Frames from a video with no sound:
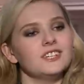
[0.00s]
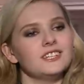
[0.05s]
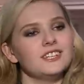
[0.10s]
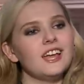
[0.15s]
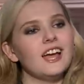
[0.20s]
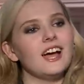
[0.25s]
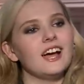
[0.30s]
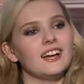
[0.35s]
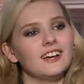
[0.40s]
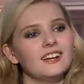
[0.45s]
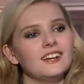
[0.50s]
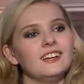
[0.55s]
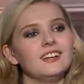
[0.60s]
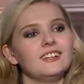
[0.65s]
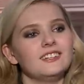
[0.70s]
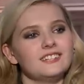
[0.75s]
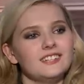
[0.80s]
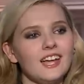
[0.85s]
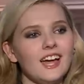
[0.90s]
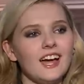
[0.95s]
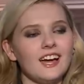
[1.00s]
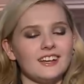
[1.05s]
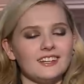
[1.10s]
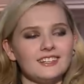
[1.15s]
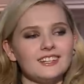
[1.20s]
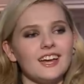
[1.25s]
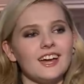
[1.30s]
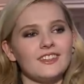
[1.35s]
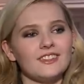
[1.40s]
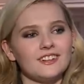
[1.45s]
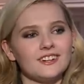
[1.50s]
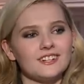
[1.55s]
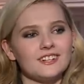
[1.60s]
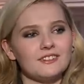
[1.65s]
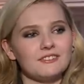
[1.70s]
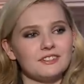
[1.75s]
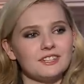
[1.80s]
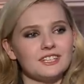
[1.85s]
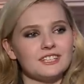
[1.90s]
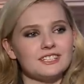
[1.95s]
Yeah, there are
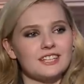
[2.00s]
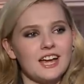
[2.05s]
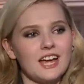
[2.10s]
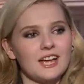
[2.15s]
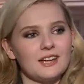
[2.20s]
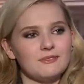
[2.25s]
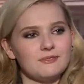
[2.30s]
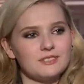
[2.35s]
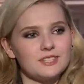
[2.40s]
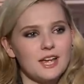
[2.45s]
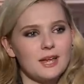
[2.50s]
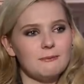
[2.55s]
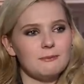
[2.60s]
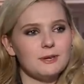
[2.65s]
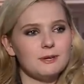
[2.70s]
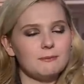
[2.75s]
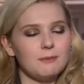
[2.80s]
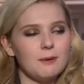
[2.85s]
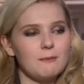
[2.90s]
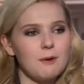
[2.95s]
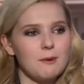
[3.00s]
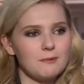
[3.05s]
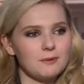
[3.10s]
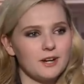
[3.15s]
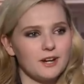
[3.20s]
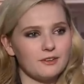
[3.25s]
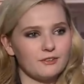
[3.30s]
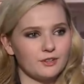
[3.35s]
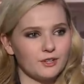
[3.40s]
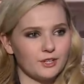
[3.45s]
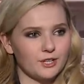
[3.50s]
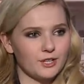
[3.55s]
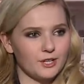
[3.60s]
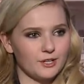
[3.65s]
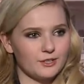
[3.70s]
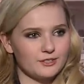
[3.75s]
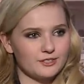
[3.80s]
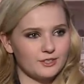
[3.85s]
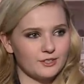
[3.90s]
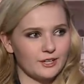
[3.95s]
definitely times. I mean, my mom and I are really
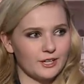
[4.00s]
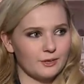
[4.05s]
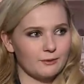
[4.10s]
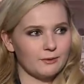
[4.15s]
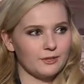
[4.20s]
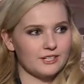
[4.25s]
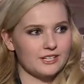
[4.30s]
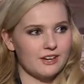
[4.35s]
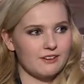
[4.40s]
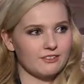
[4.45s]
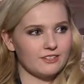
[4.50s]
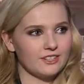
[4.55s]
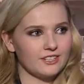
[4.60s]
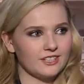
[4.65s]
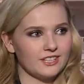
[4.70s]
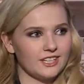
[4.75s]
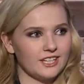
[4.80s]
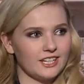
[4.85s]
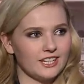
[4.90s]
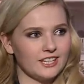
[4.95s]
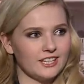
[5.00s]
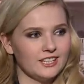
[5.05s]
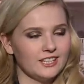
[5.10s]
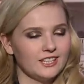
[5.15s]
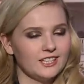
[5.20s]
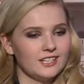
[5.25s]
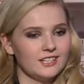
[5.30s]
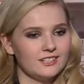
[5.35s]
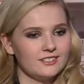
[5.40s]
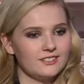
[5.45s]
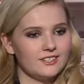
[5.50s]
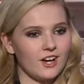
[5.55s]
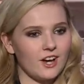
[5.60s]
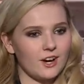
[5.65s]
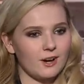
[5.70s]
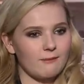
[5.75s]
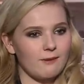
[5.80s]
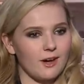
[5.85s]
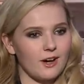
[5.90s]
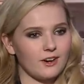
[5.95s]
close, so like we definitely
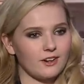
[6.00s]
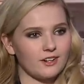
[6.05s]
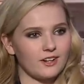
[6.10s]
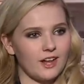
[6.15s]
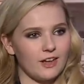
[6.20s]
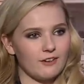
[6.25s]
talk about